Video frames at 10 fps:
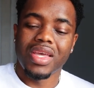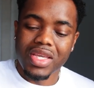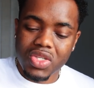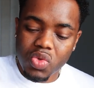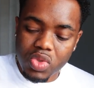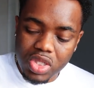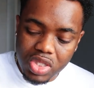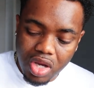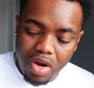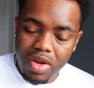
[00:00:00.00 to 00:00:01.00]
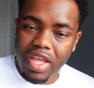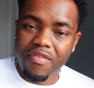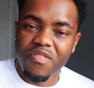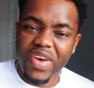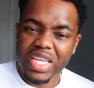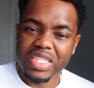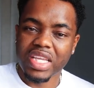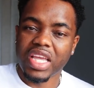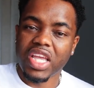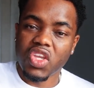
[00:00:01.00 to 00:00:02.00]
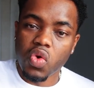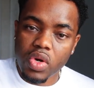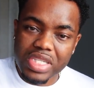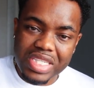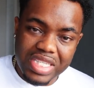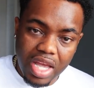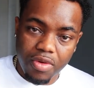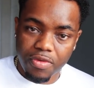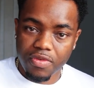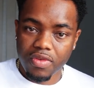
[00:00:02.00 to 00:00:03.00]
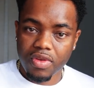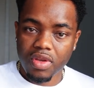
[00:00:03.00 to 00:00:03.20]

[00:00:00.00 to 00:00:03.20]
is to start investing in yourself